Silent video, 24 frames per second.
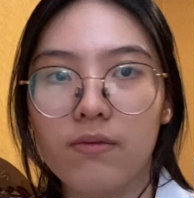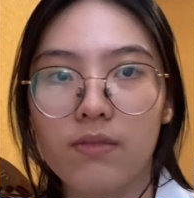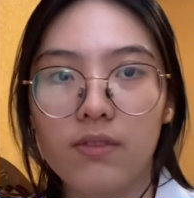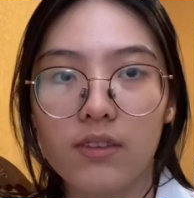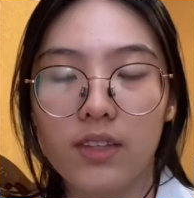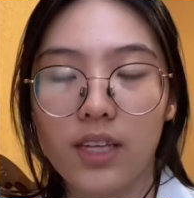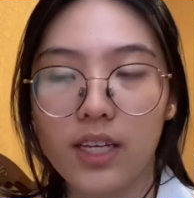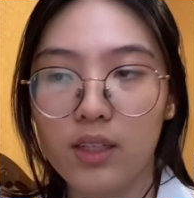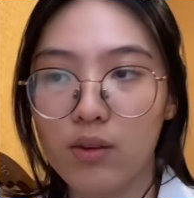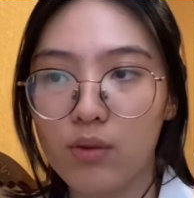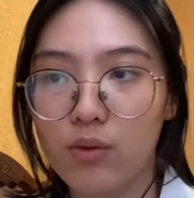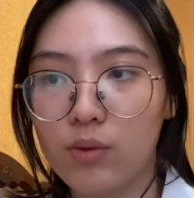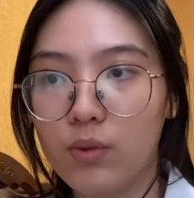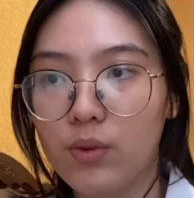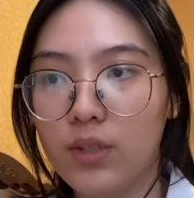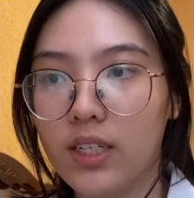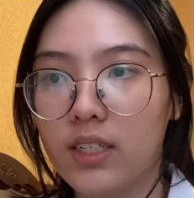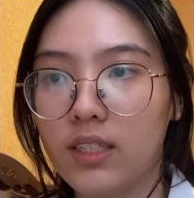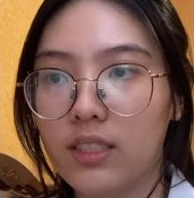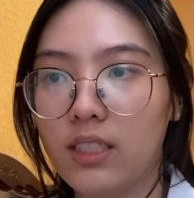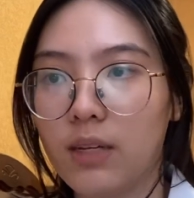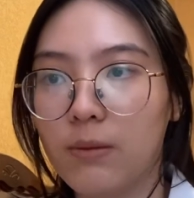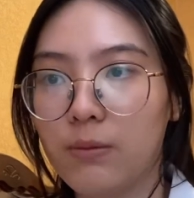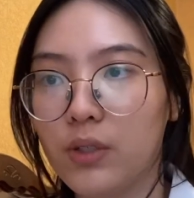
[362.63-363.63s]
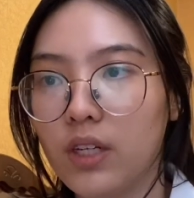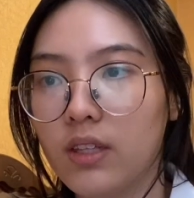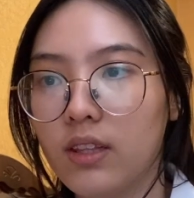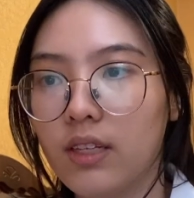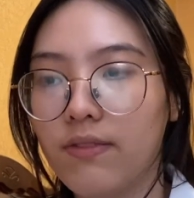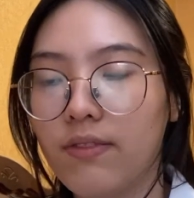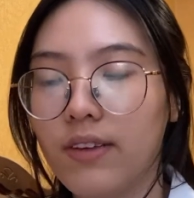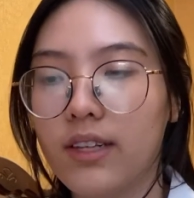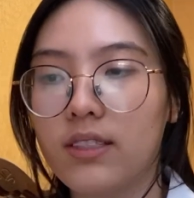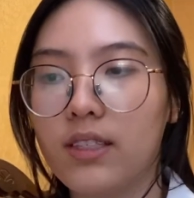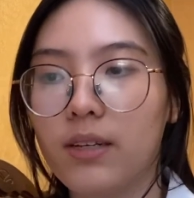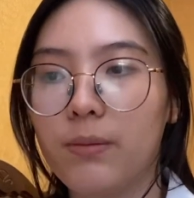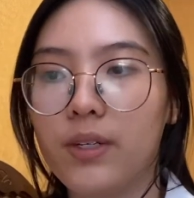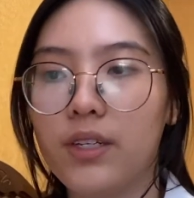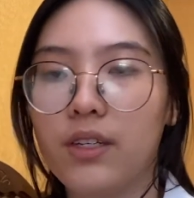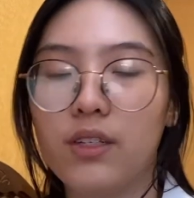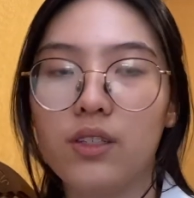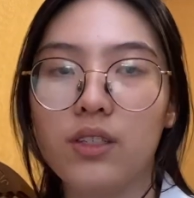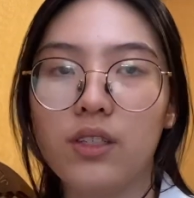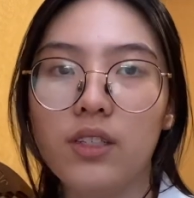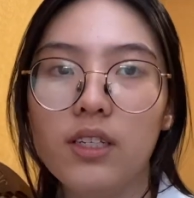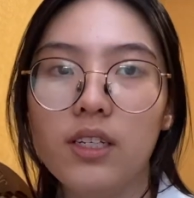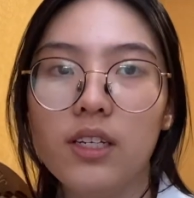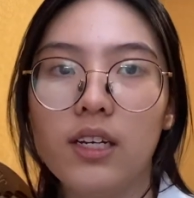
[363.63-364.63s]
Day 2, in the subjective
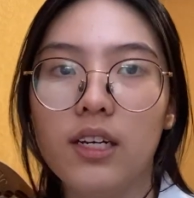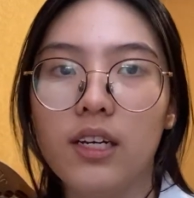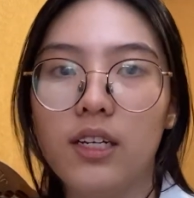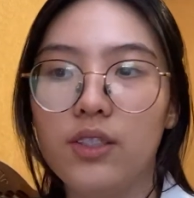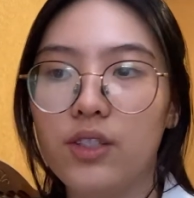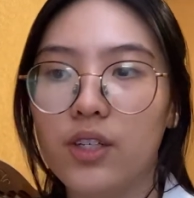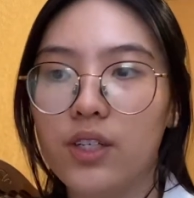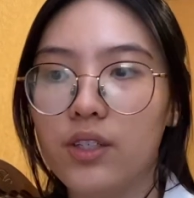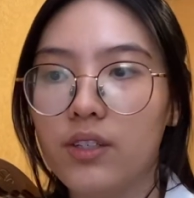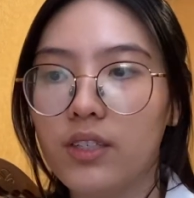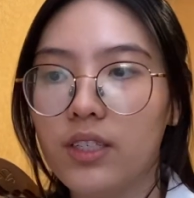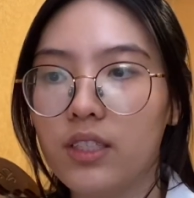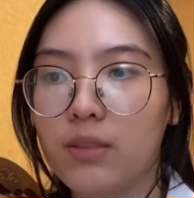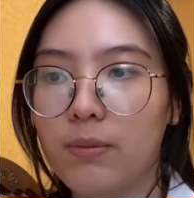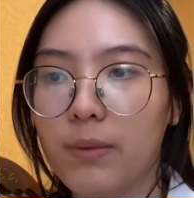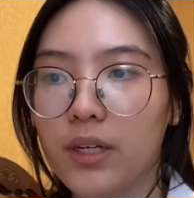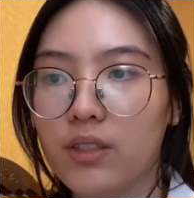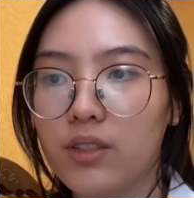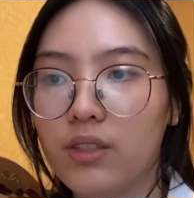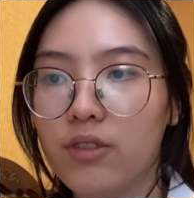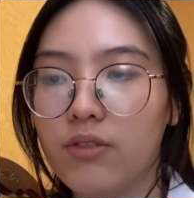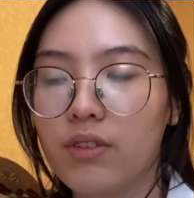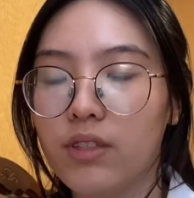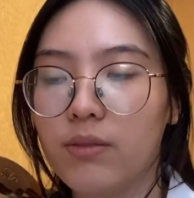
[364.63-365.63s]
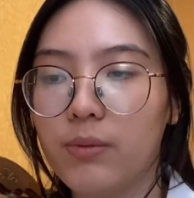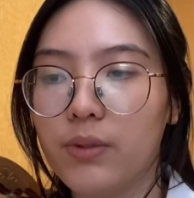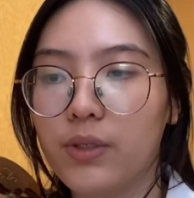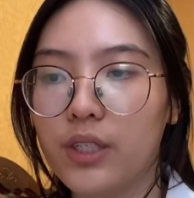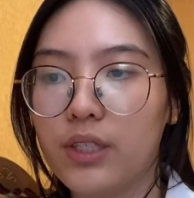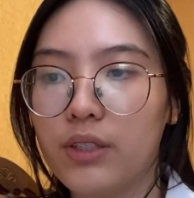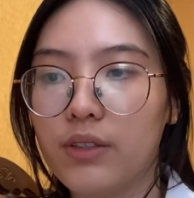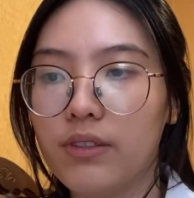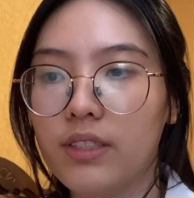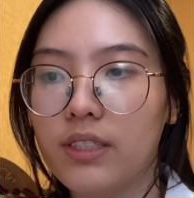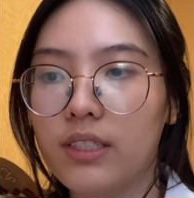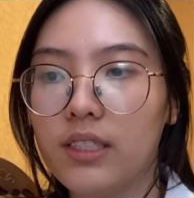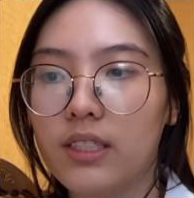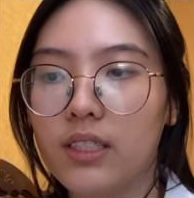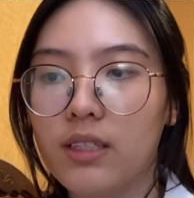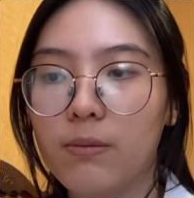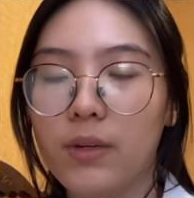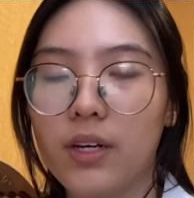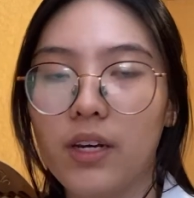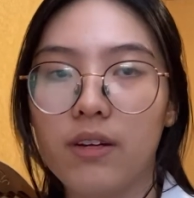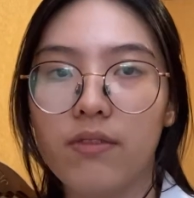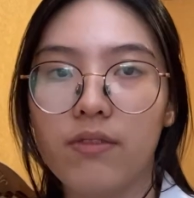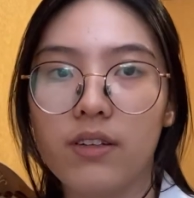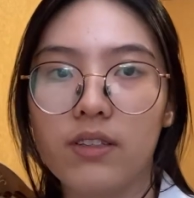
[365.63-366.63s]
examination, general inspection, respiratory system,
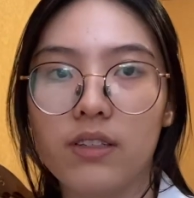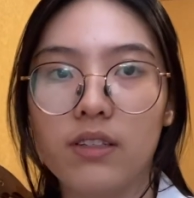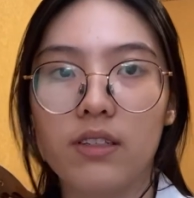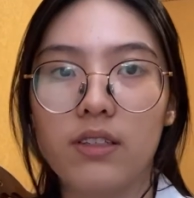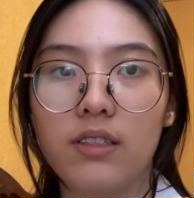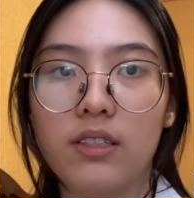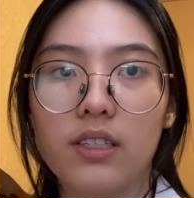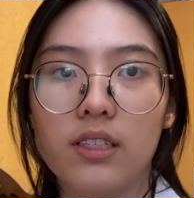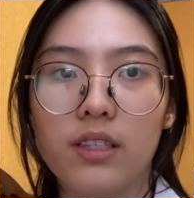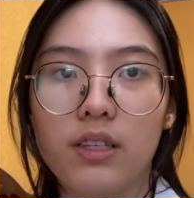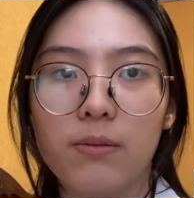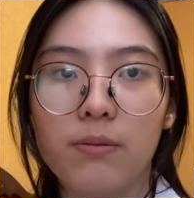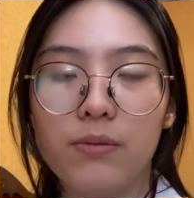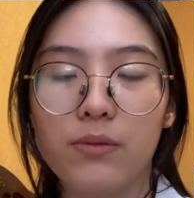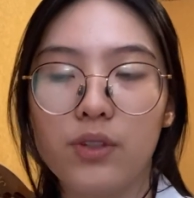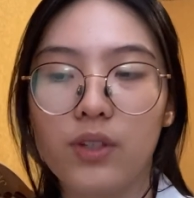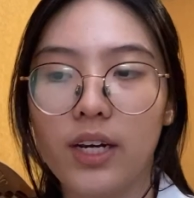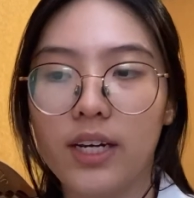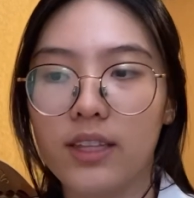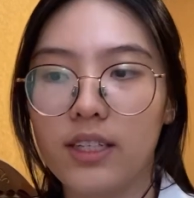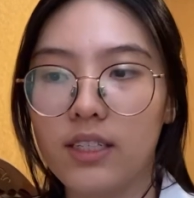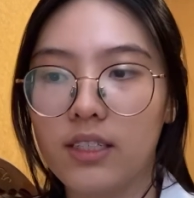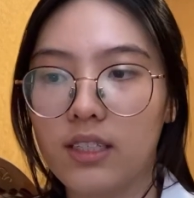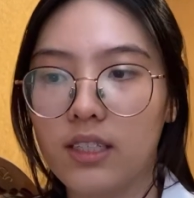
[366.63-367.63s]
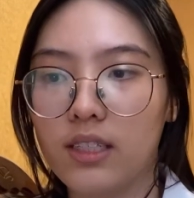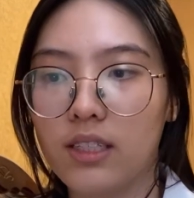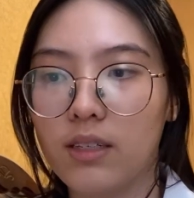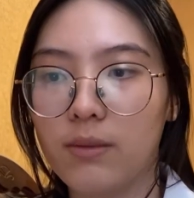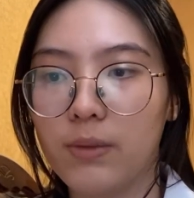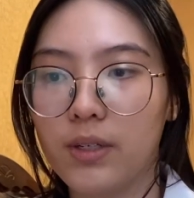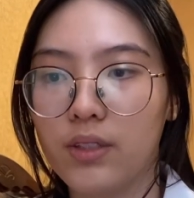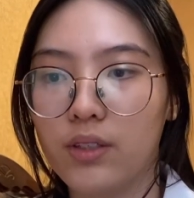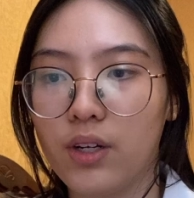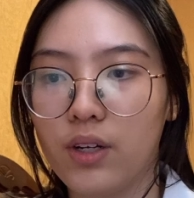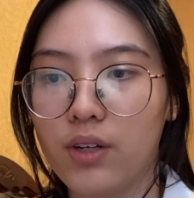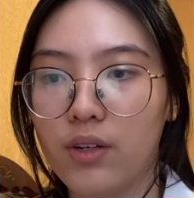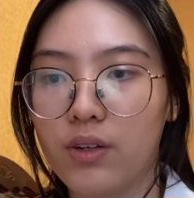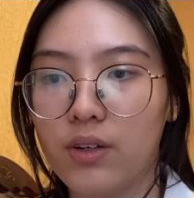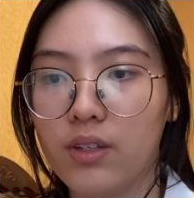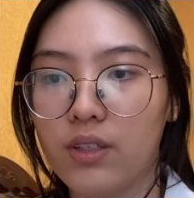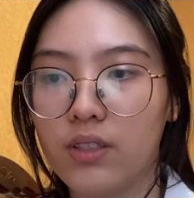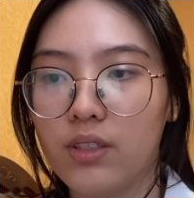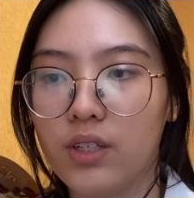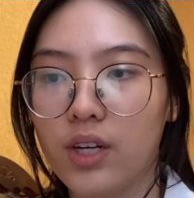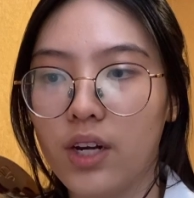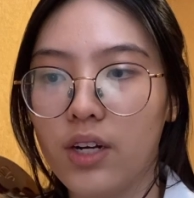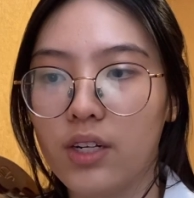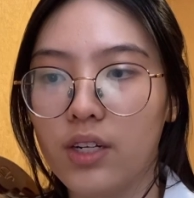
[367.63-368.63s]
cardiovascular system, GIT system and
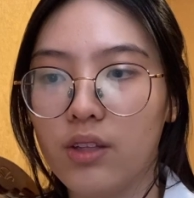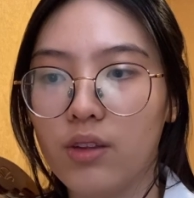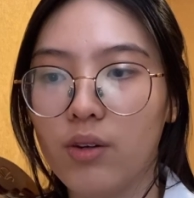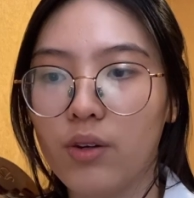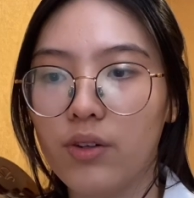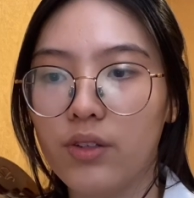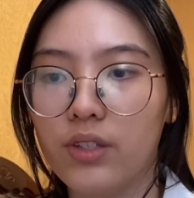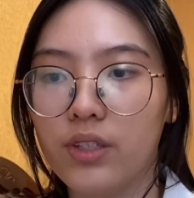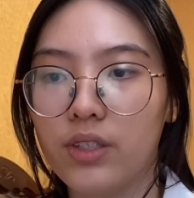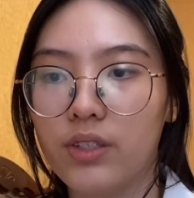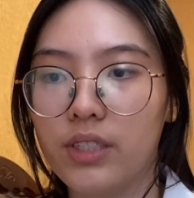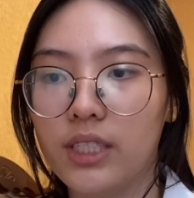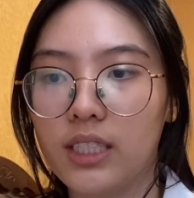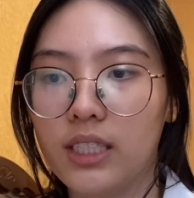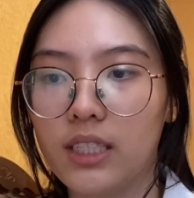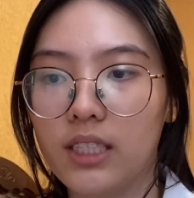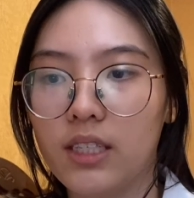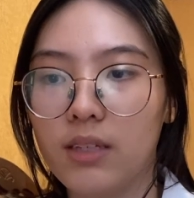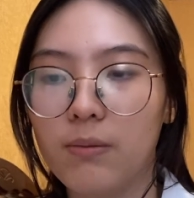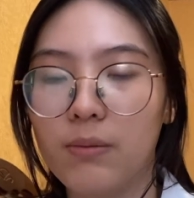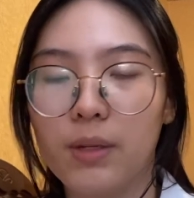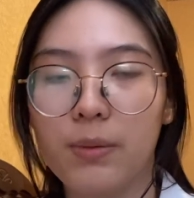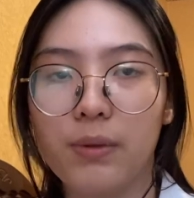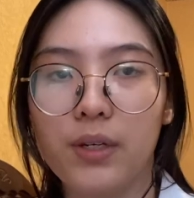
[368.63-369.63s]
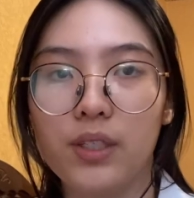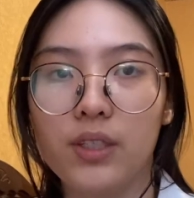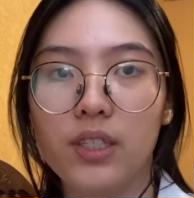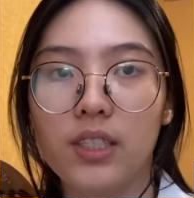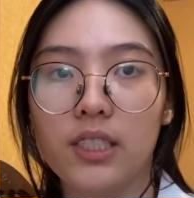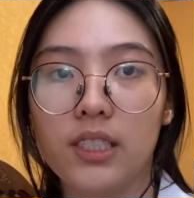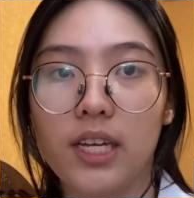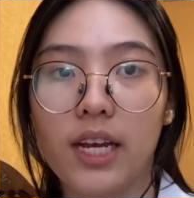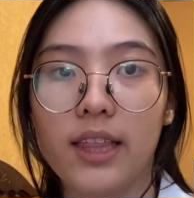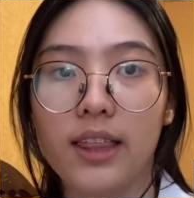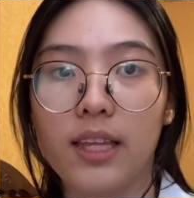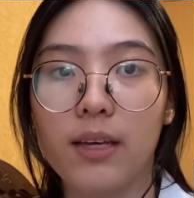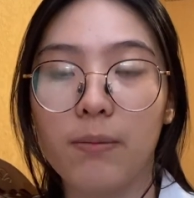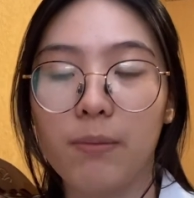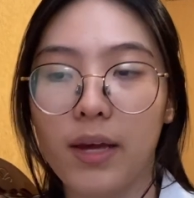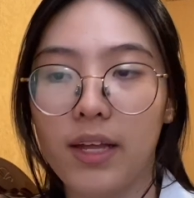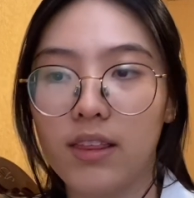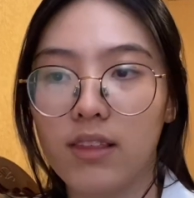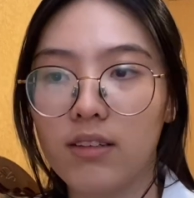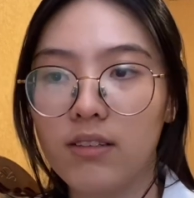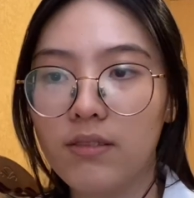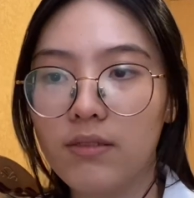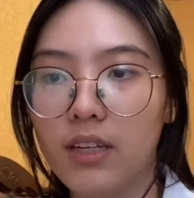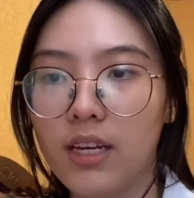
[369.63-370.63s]
genitourinary system, the patient is getting
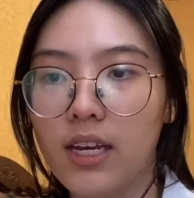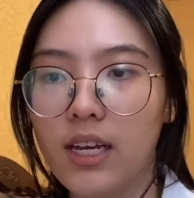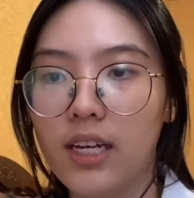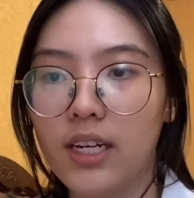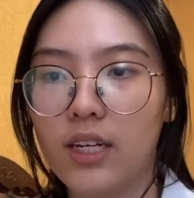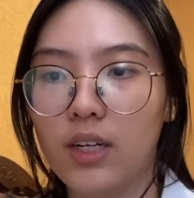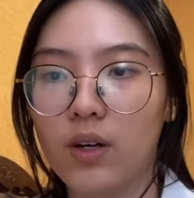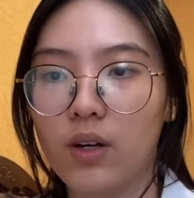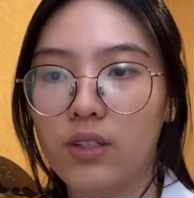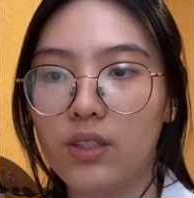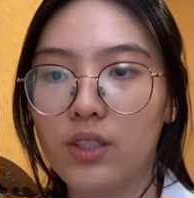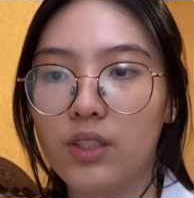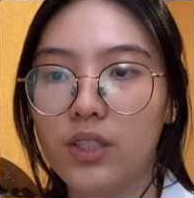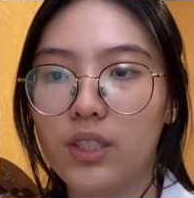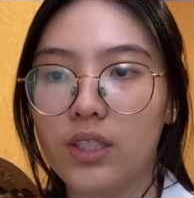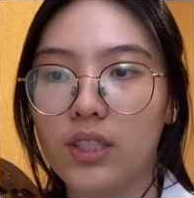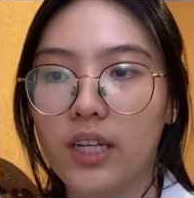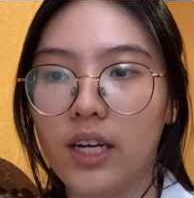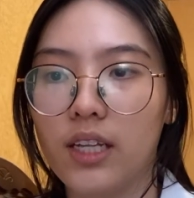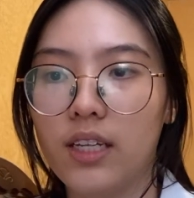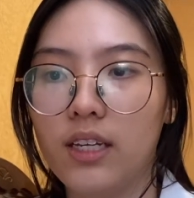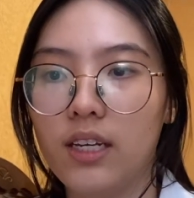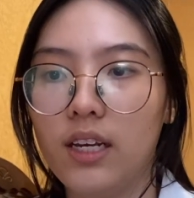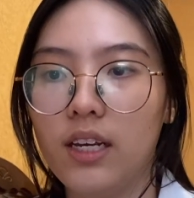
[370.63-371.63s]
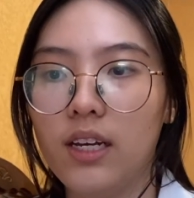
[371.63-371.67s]
better. The condition is good.